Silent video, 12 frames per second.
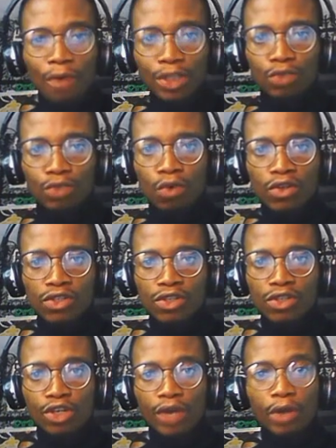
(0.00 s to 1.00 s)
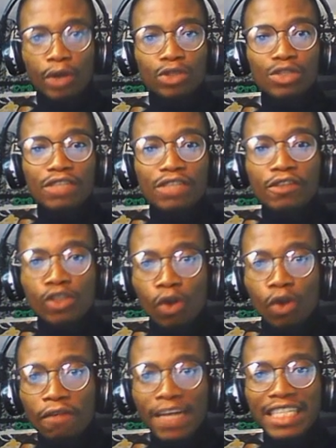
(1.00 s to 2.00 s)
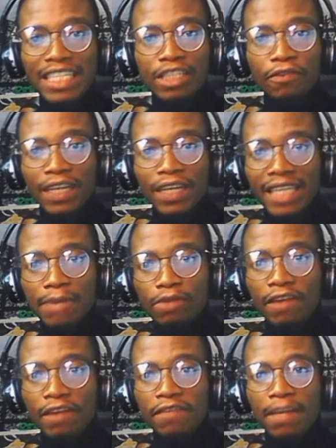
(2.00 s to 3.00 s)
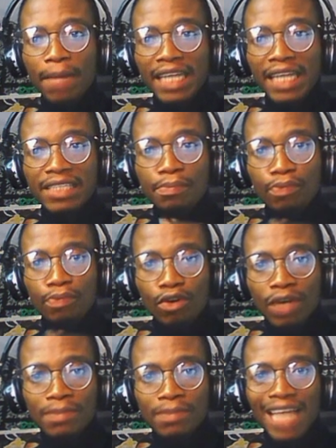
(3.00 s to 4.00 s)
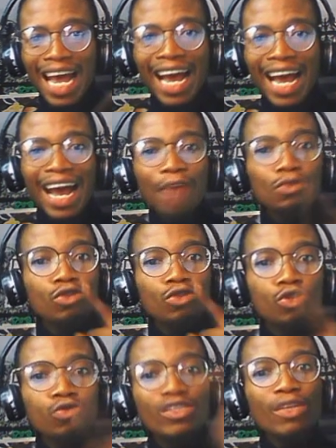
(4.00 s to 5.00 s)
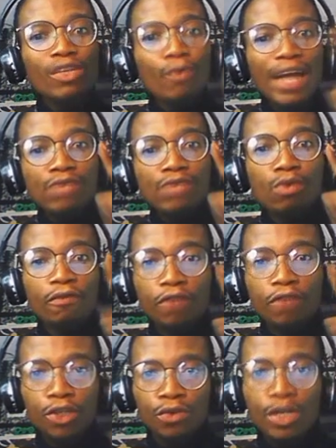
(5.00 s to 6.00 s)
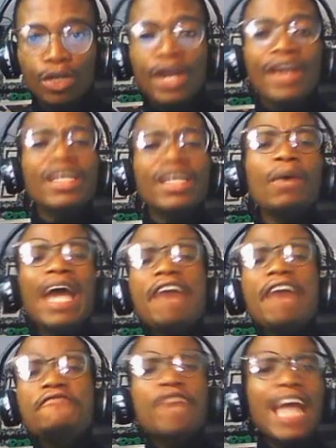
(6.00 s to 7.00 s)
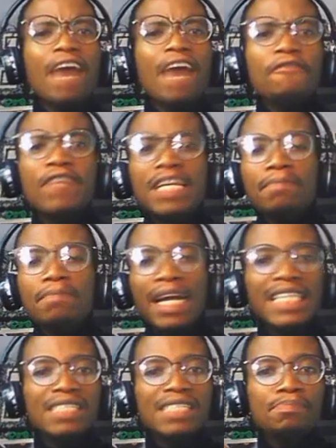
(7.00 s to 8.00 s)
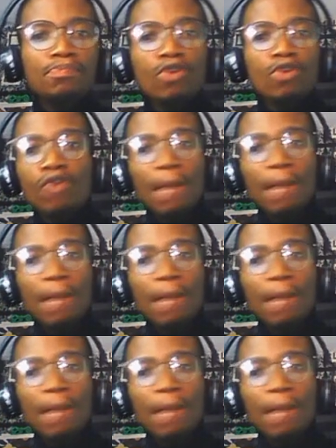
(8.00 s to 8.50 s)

it works. You're going to discover the different types of affiliate marketing programs and how to choose the right one for you. Now, every affiliate marketing program